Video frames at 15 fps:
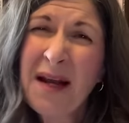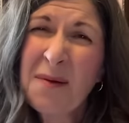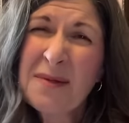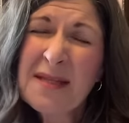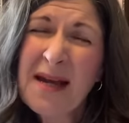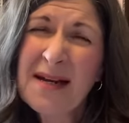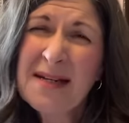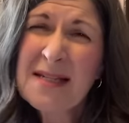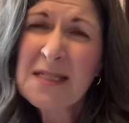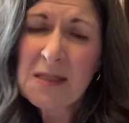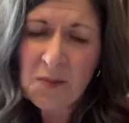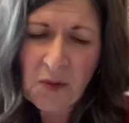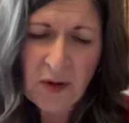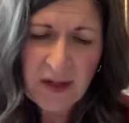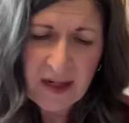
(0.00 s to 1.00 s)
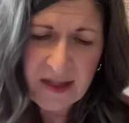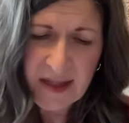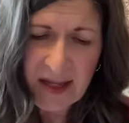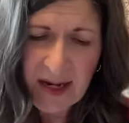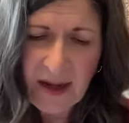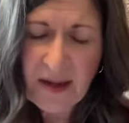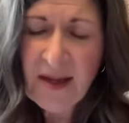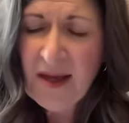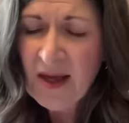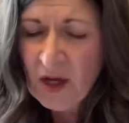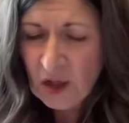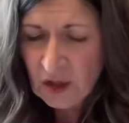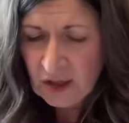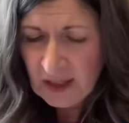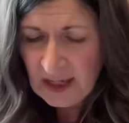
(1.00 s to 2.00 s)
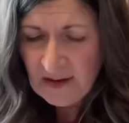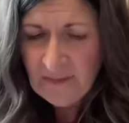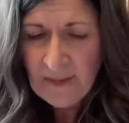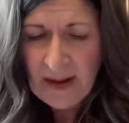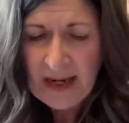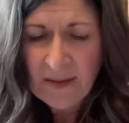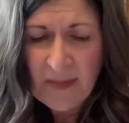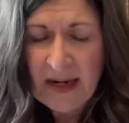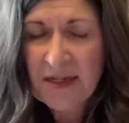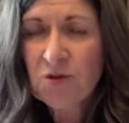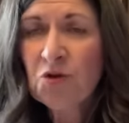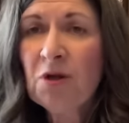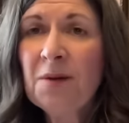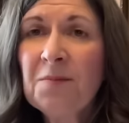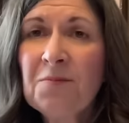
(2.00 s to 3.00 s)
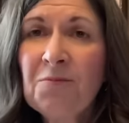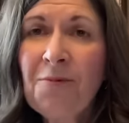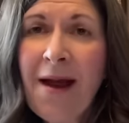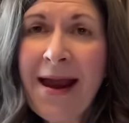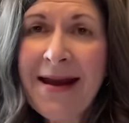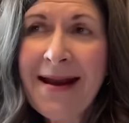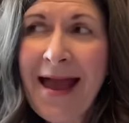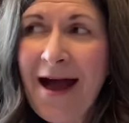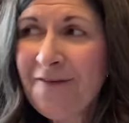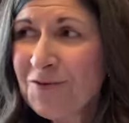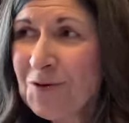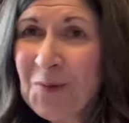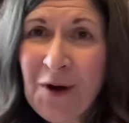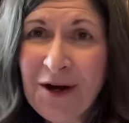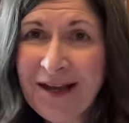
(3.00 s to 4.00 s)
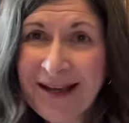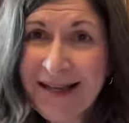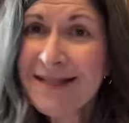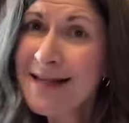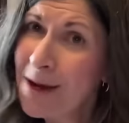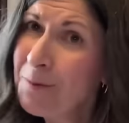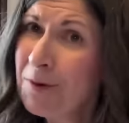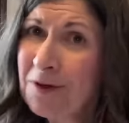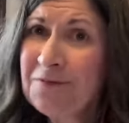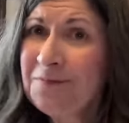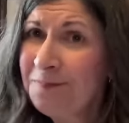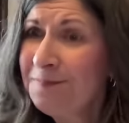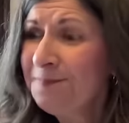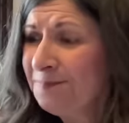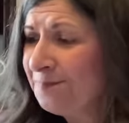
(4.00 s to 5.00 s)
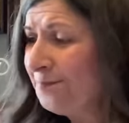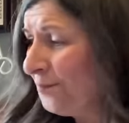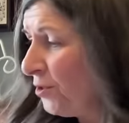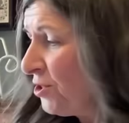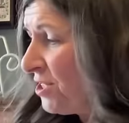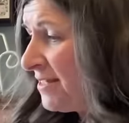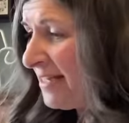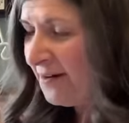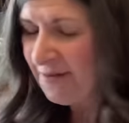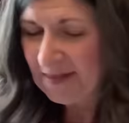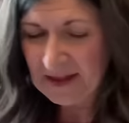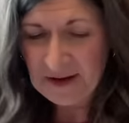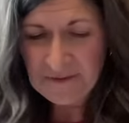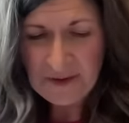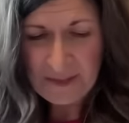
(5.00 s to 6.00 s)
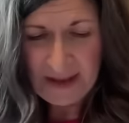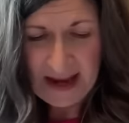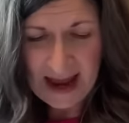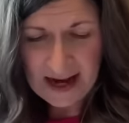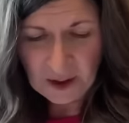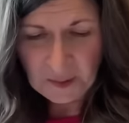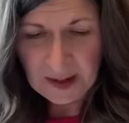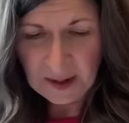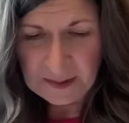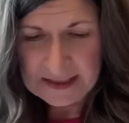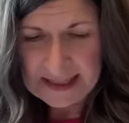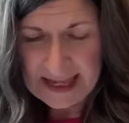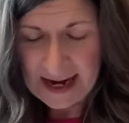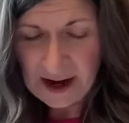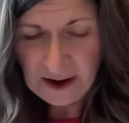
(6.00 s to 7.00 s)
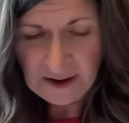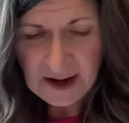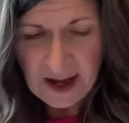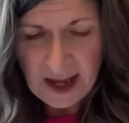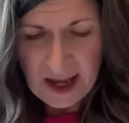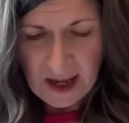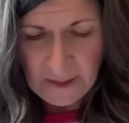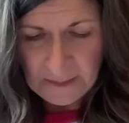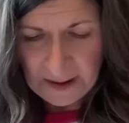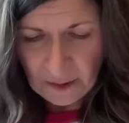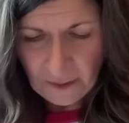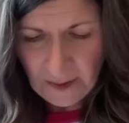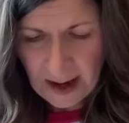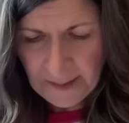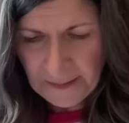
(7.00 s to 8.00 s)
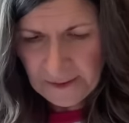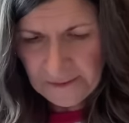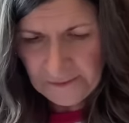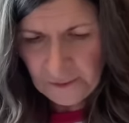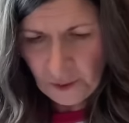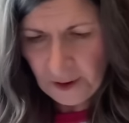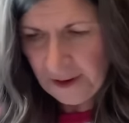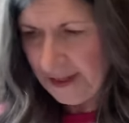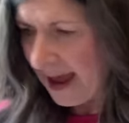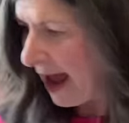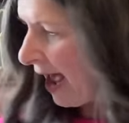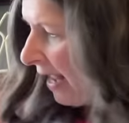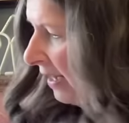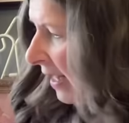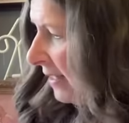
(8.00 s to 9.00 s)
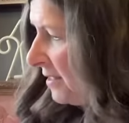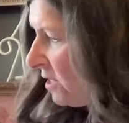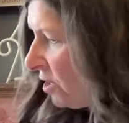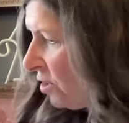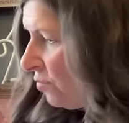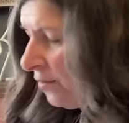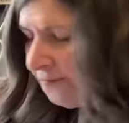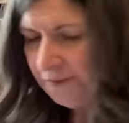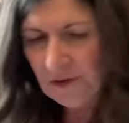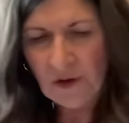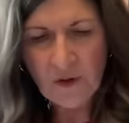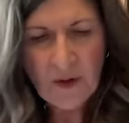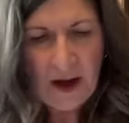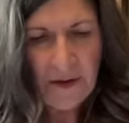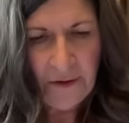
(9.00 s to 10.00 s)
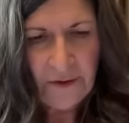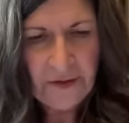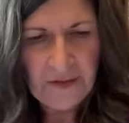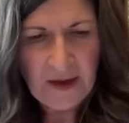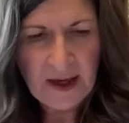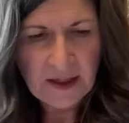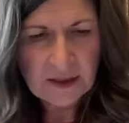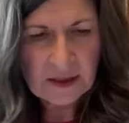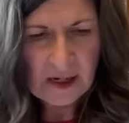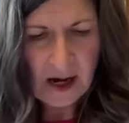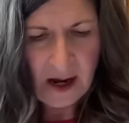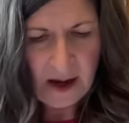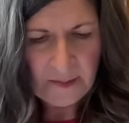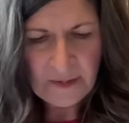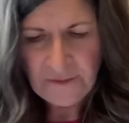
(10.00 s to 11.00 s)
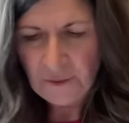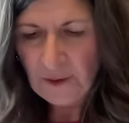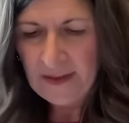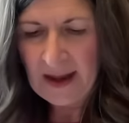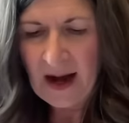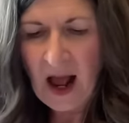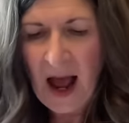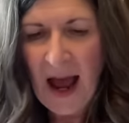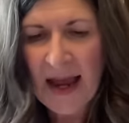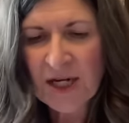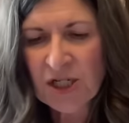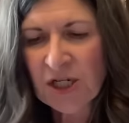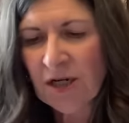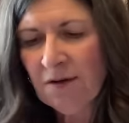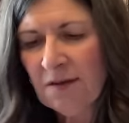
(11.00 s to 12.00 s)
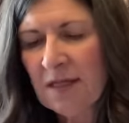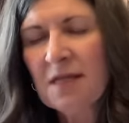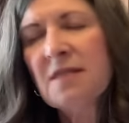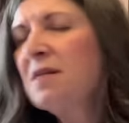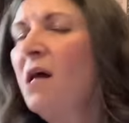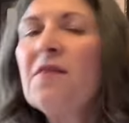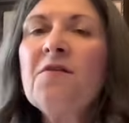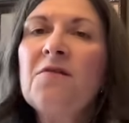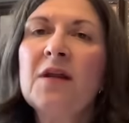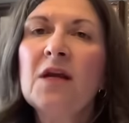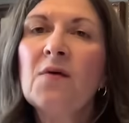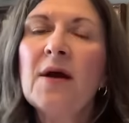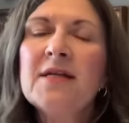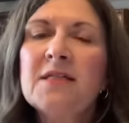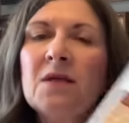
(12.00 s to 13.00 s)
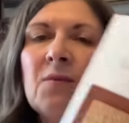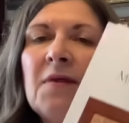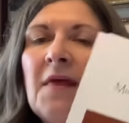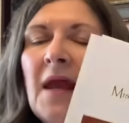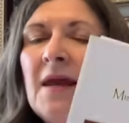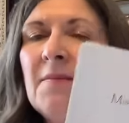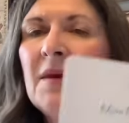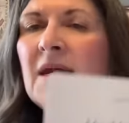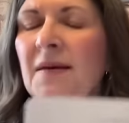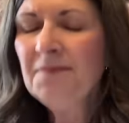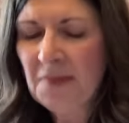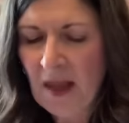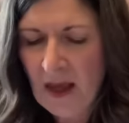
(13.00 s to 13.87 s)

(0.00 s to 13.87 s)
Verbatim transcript: I was kind of disappointed that I couldn't have made my trip right after market because I would have purchased everything from the attic when I was there. But right before that, let's do a few other things um, before that. I shared this on the video I did with Amy.